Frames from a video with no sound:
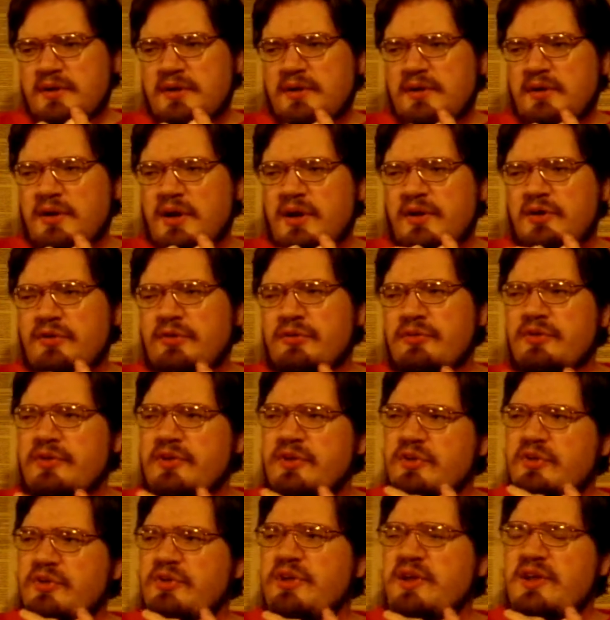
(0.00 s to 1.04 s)
I knew that
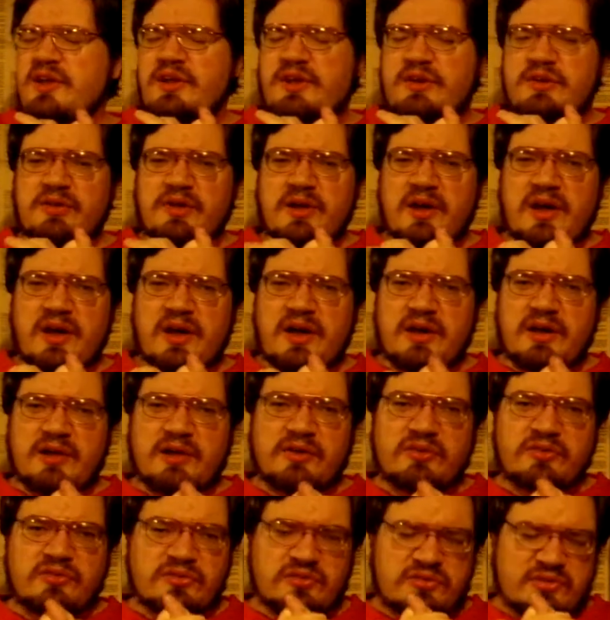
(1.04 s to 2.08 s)
you'd need
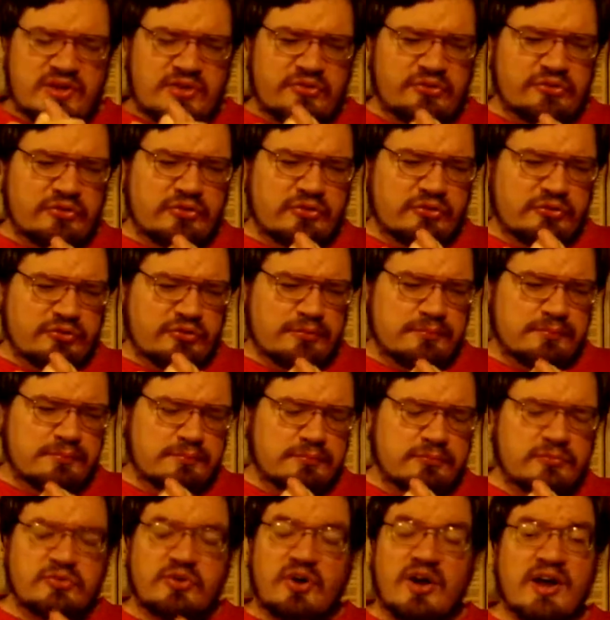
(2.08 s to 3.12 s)
decent
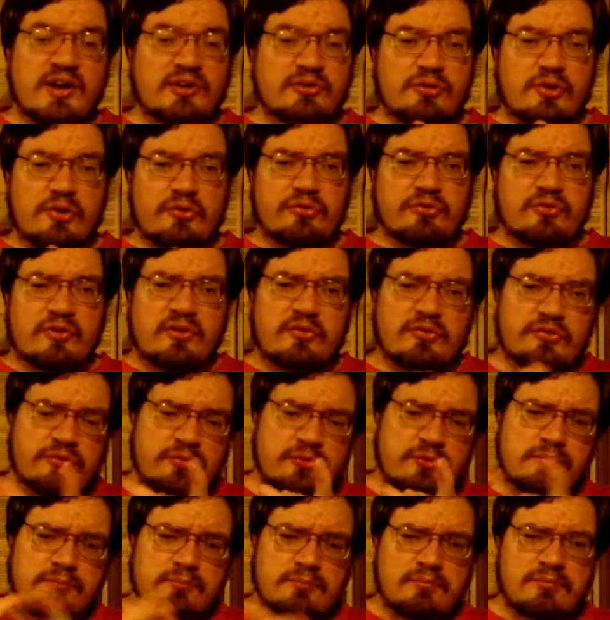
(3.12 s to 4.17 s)
diagnostics,
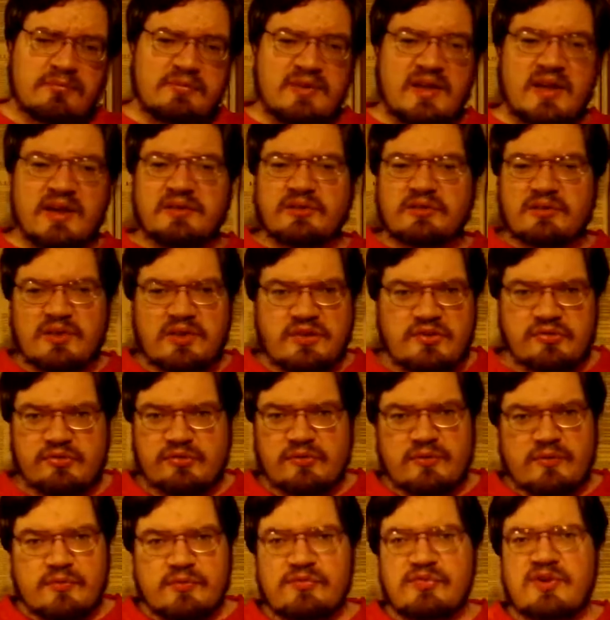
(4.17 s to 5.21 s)
and that is in the
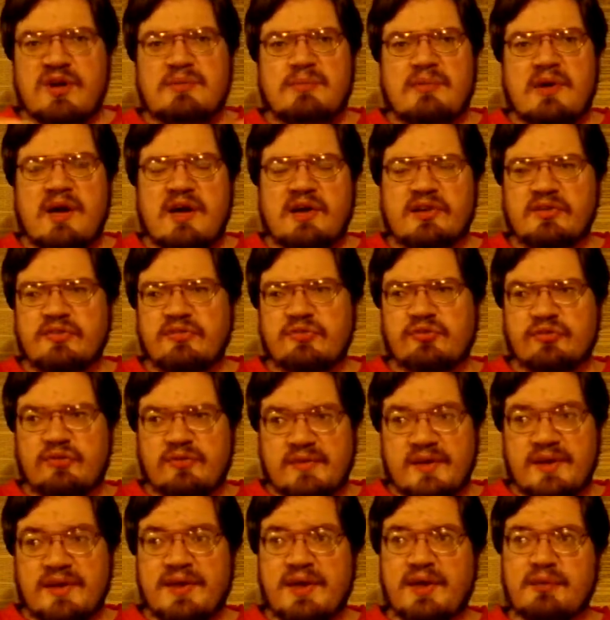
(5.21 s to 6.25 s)
free market, so
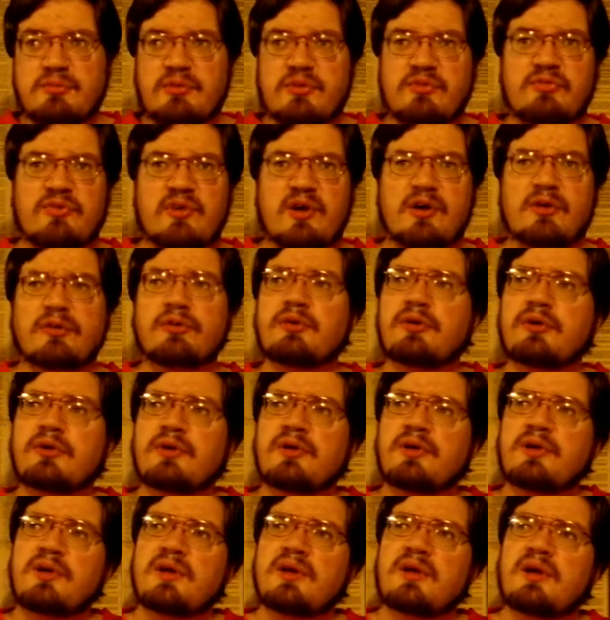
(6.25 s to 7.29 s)
that can be found.
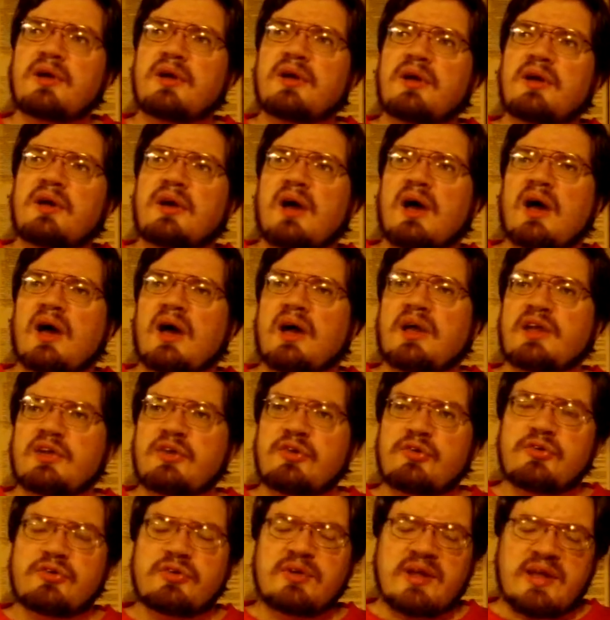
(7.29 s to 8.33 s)

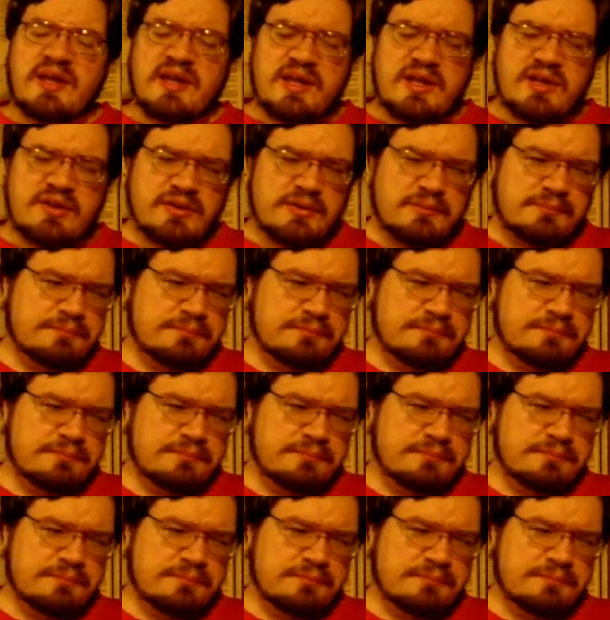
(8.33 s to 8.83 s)
You'd need